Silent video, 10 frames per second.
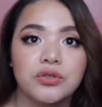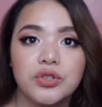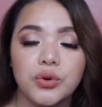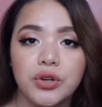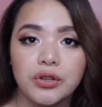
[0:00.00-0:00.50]

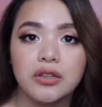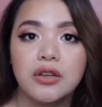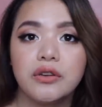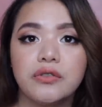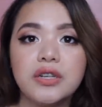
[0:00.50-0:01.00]
So yun.
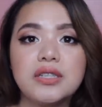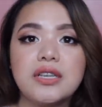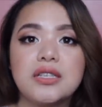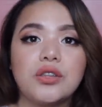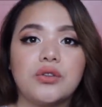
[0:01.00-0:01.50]
First
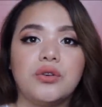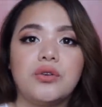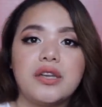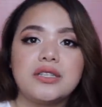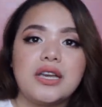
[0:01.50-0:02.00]
is ito. It's